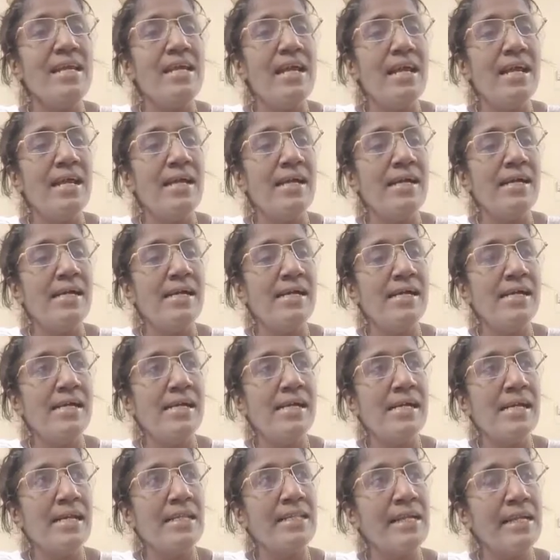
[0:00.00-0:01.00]

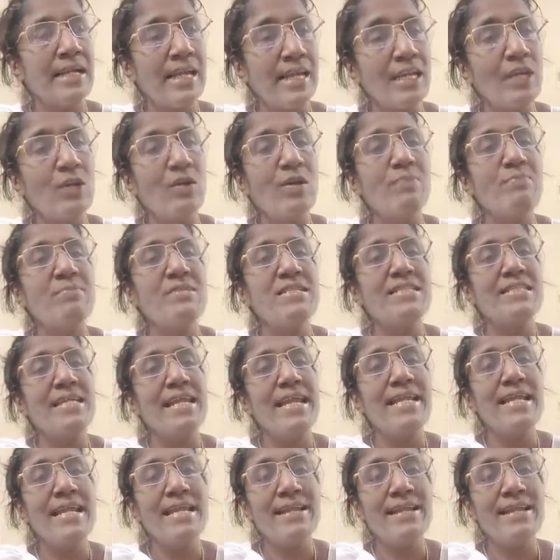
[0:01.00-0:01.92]
the curriculum design,